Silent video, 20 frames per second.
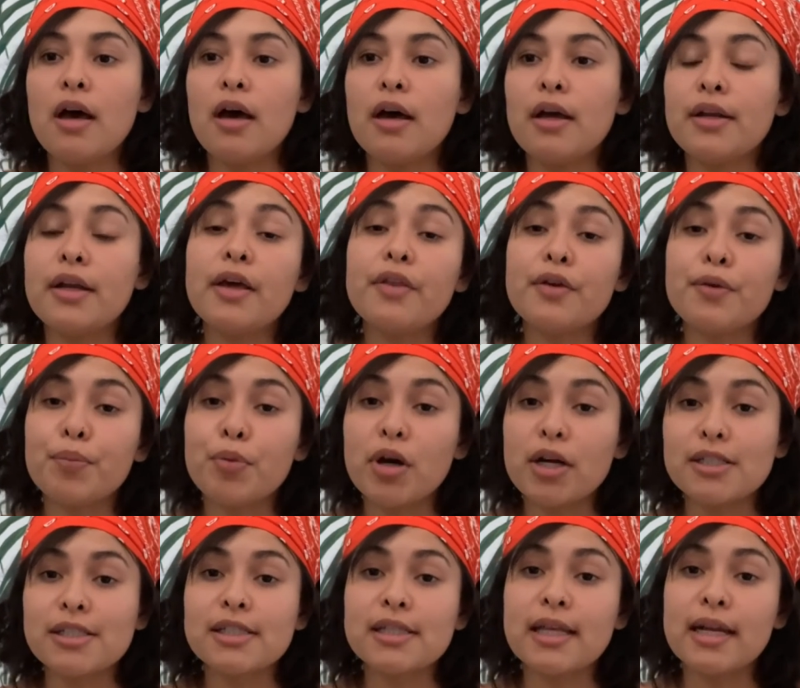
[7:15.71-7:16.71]
Another
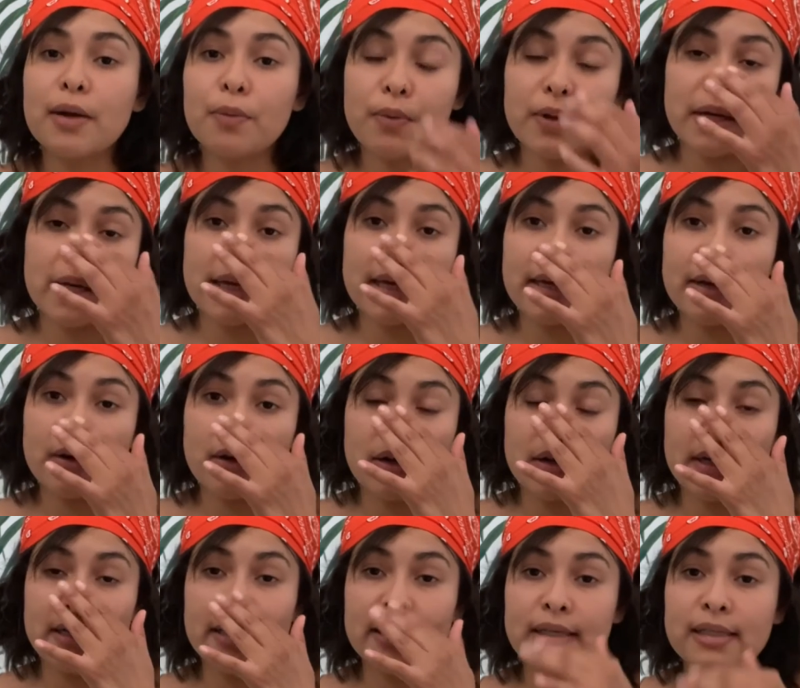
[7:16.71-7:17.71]
project that I want to hit
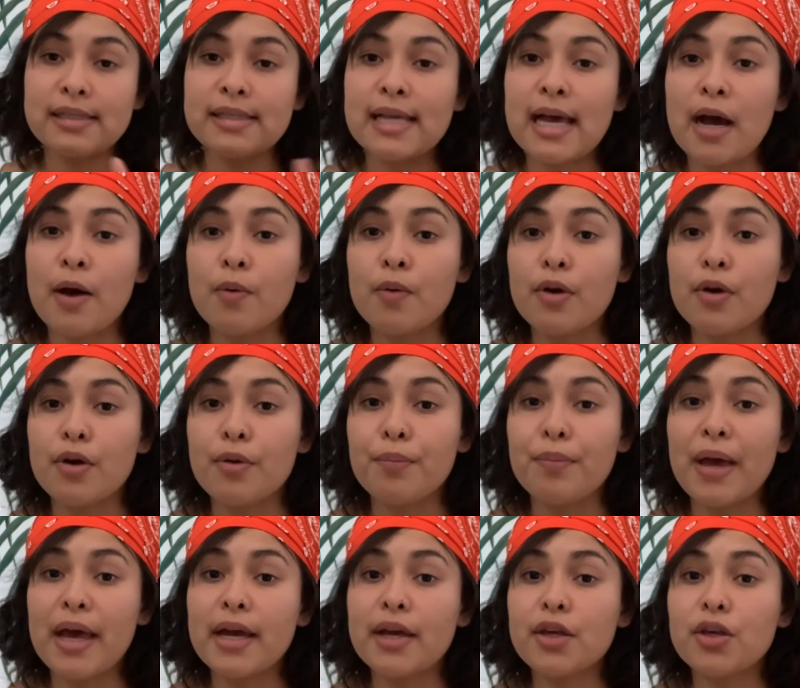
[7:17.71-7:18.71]
on is our
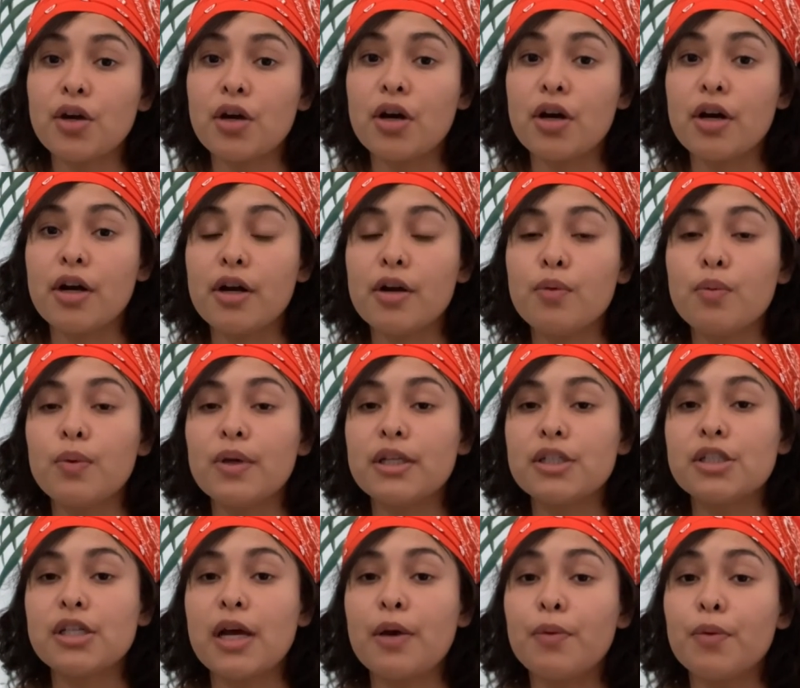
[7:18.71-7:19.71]
backyard,
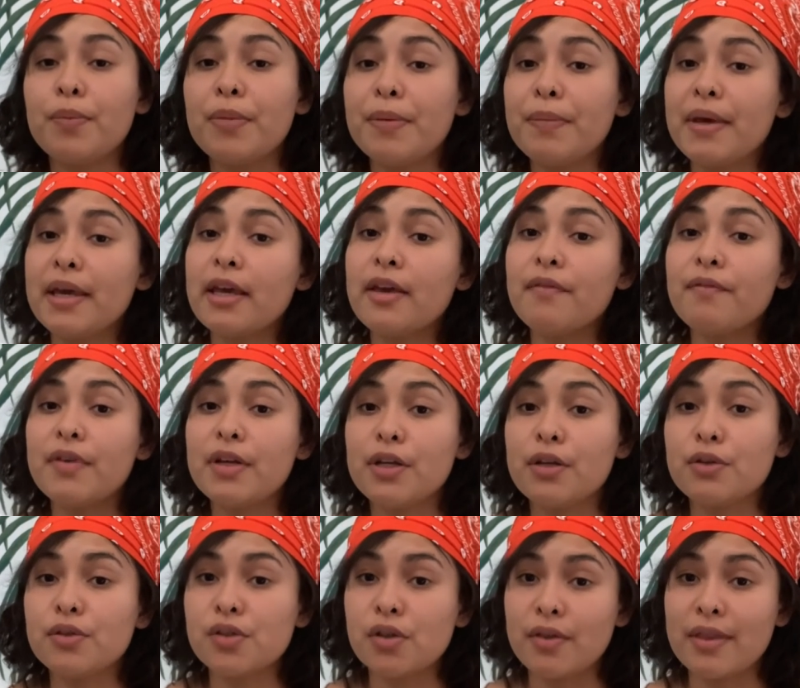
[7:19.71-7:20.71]
which I will be making
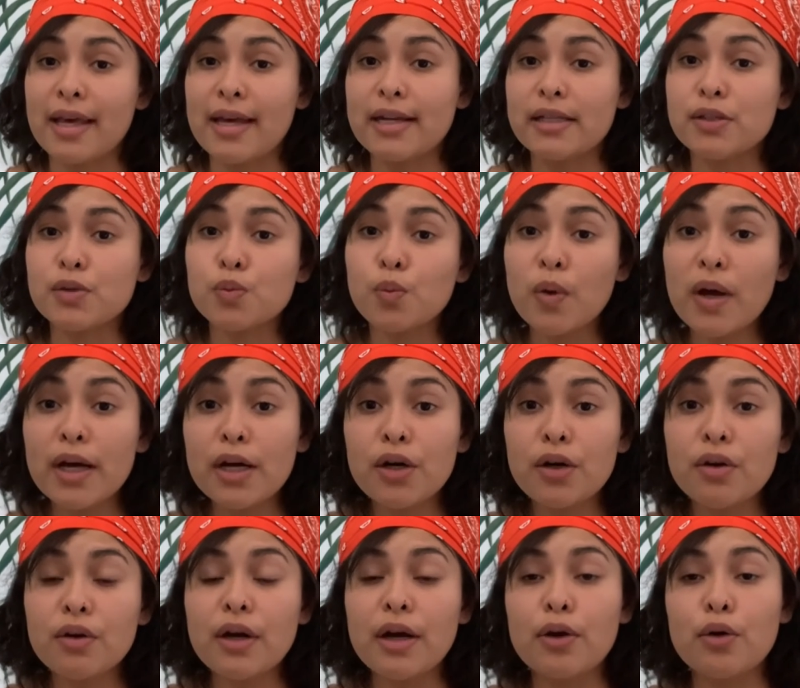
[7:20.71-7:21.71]
videos on that as
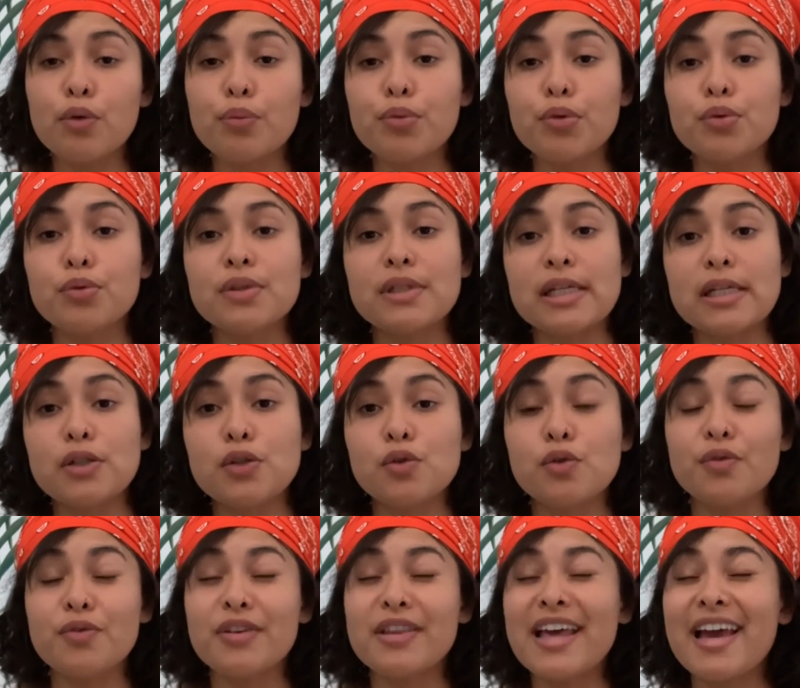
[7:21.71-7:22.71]
well. I hope you stay
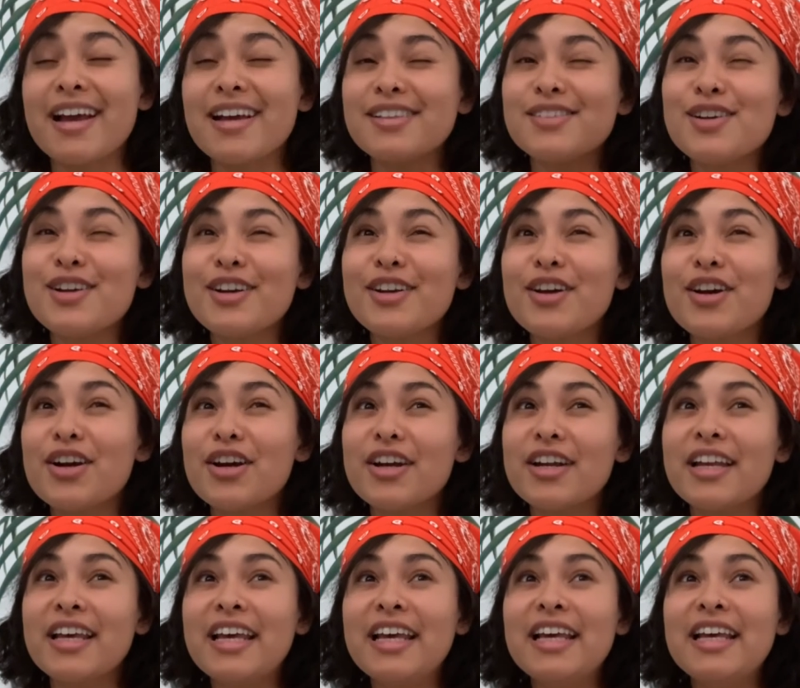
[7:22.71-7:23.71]
tuned for that because our
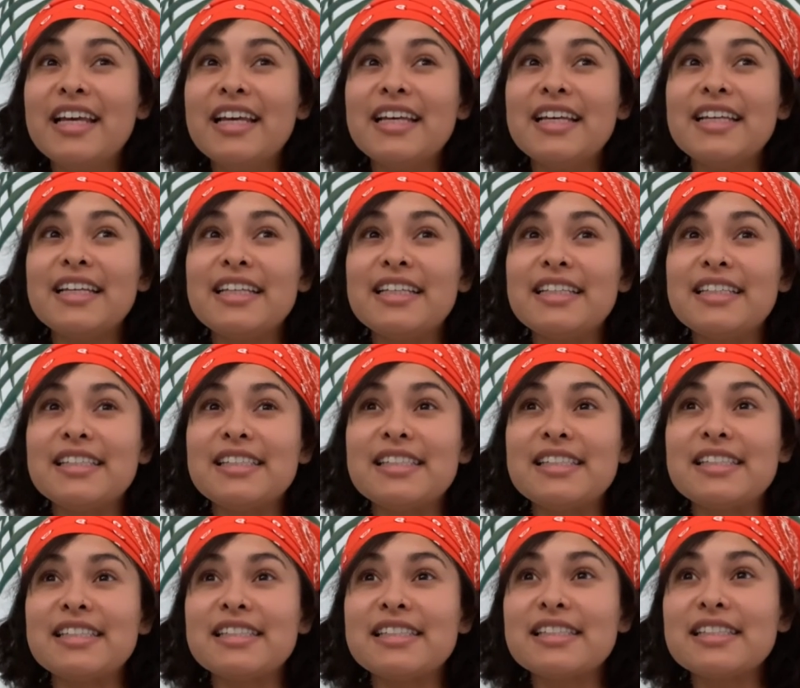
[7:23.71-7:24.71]
yard
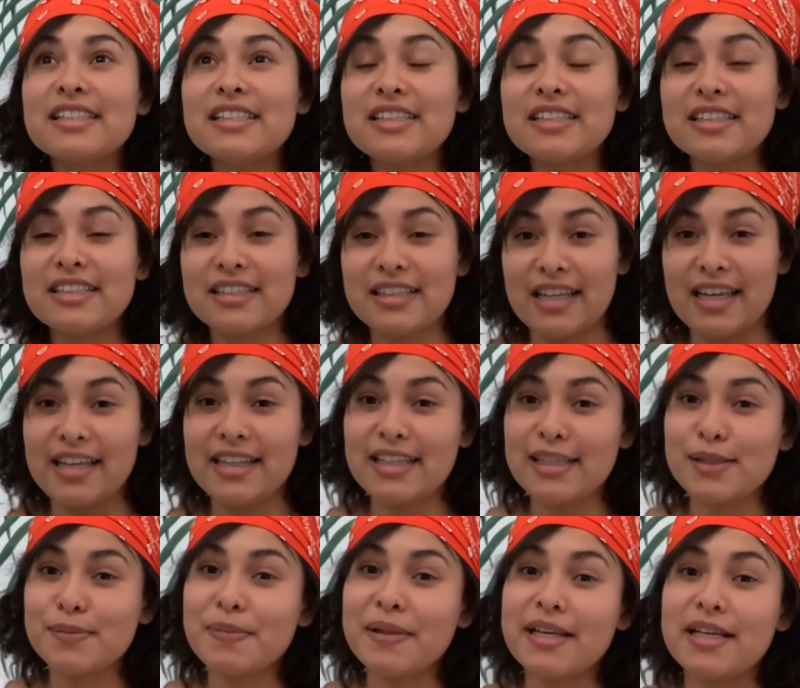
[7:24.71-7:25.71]
is like
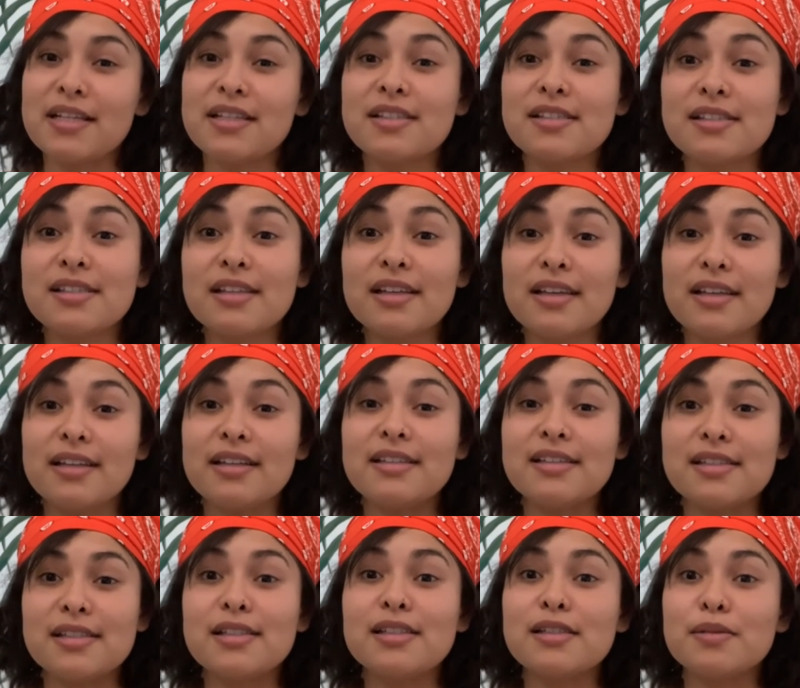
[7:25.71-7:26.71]
these plants. It
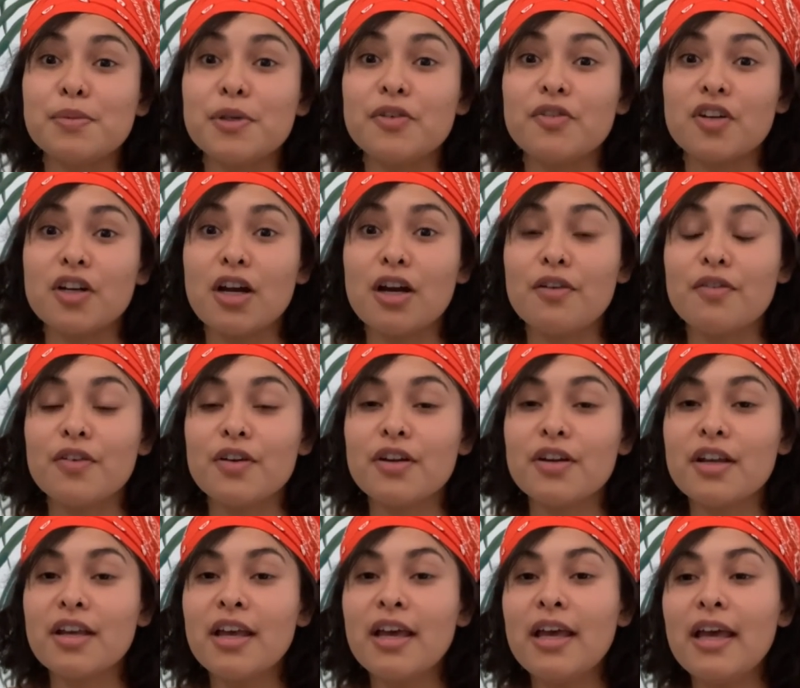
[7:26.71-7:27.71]
needs to be
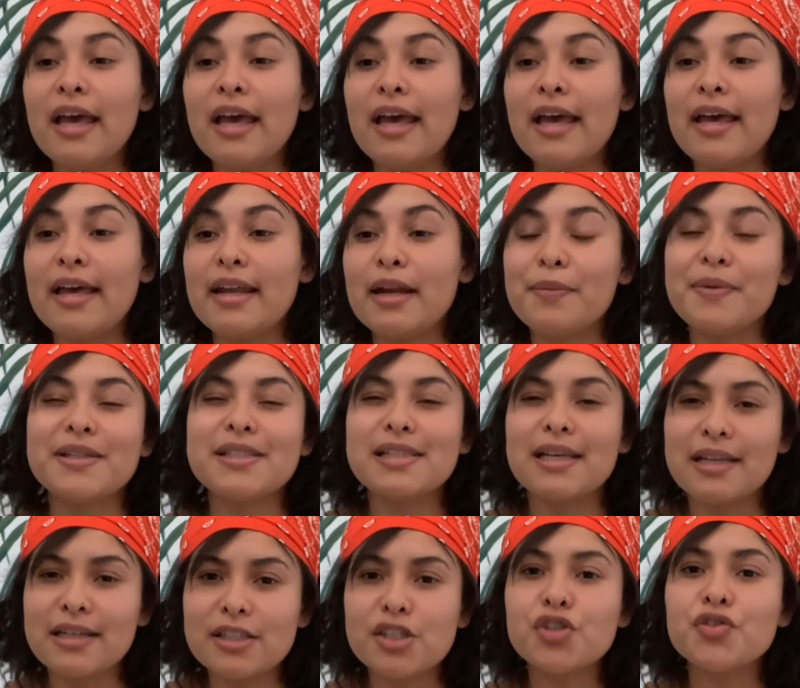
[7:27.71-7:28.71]
recovered and I'm
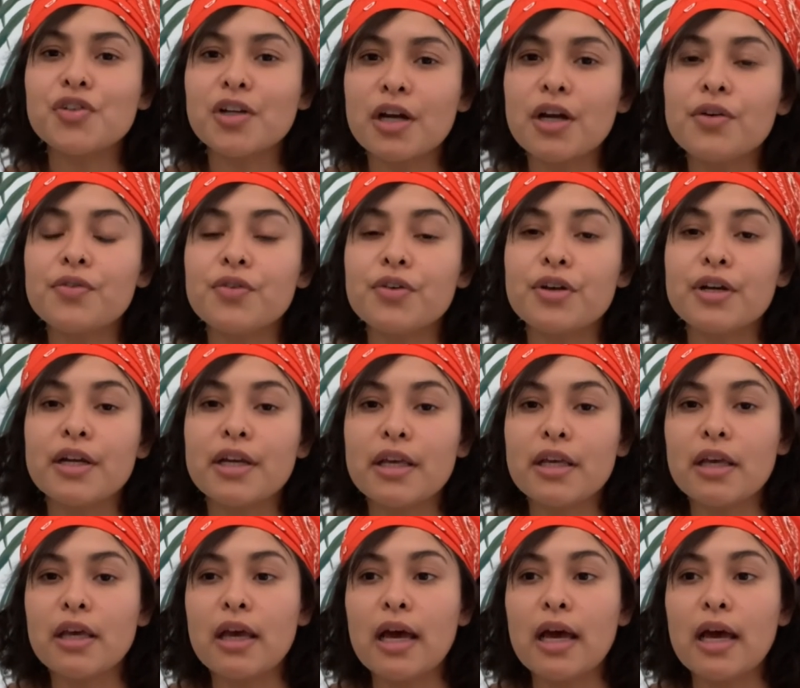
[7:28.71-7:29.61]
excited to recover it.